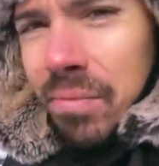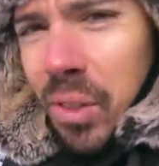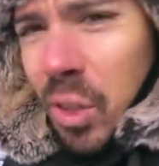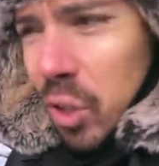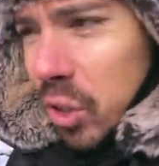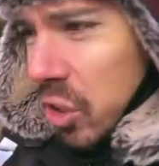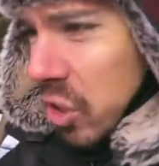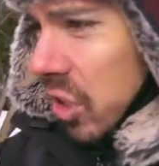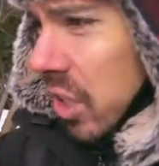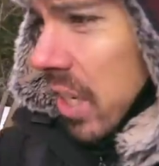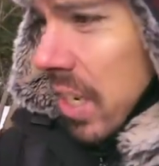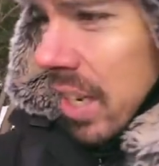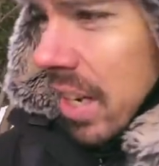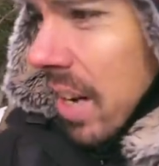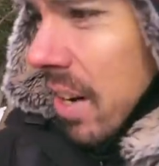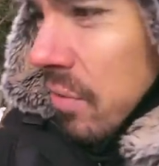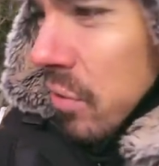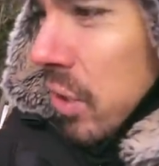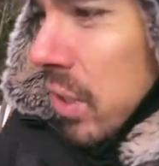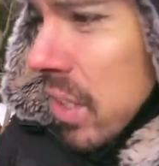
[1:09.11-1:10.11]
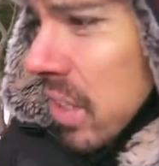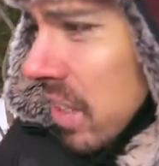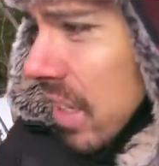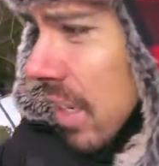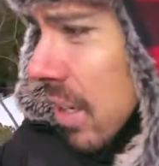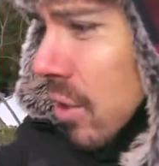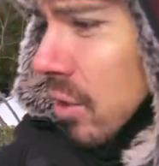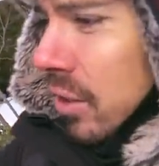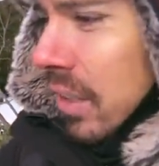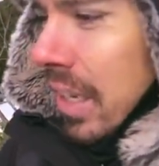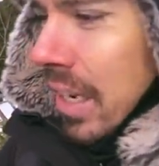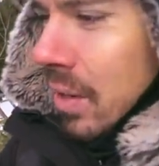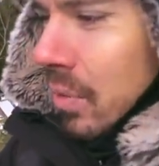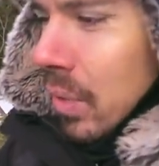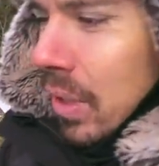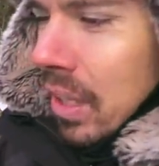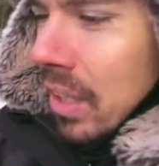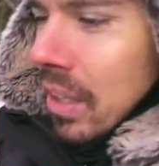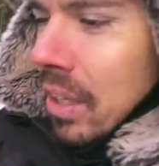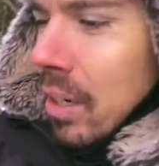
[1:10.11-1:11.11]
Or cheat every single day
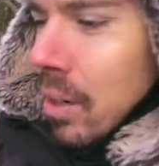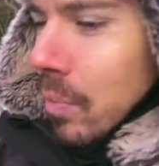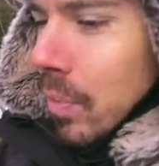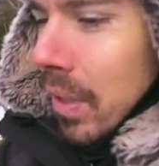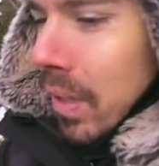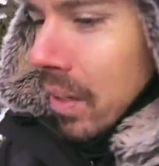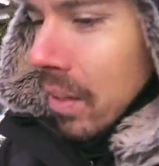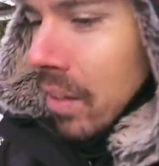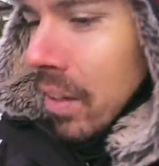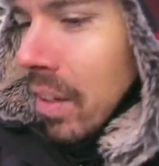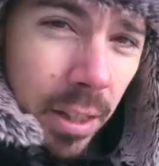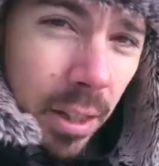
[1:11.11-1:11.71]
with a little bit.